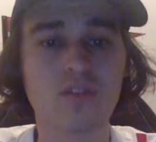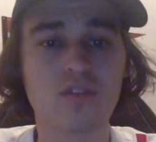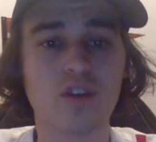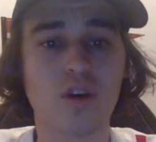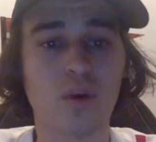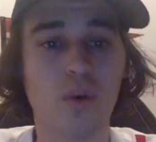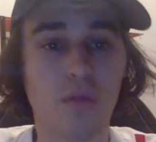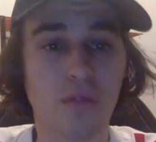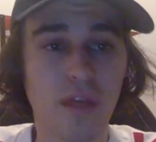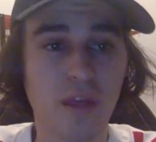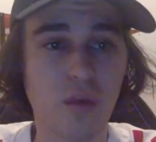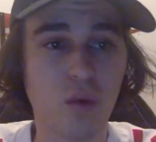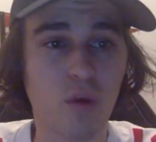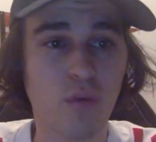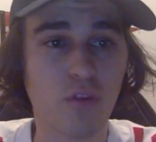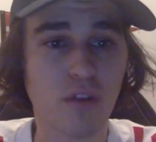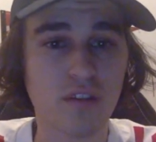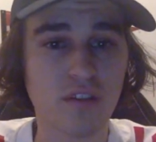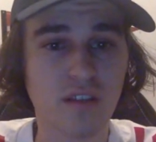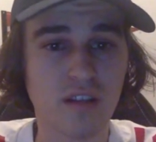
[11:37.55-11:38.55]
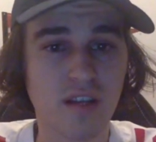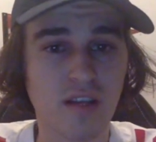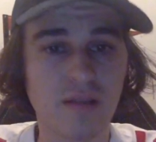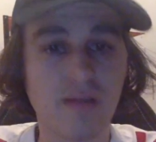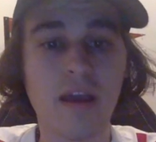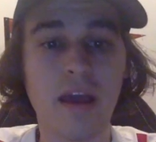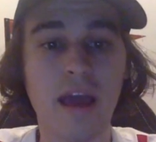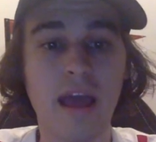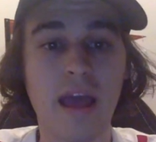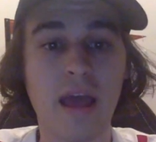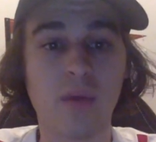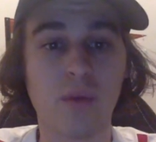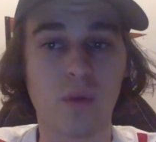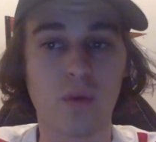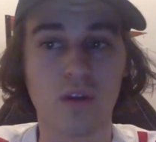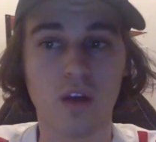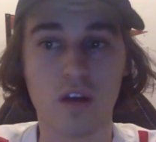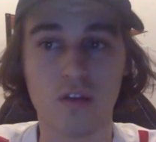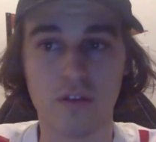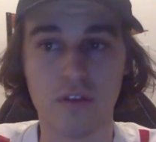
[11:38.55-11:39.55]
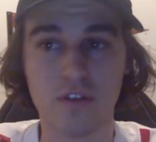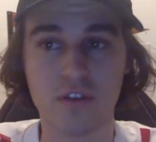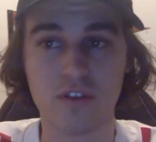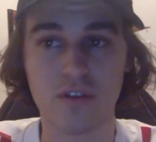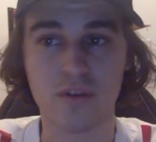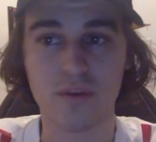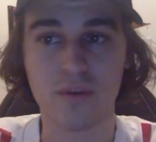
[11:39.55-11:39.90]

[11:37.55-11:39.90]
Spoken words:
So thank you all for listening, and we'll talk very soon.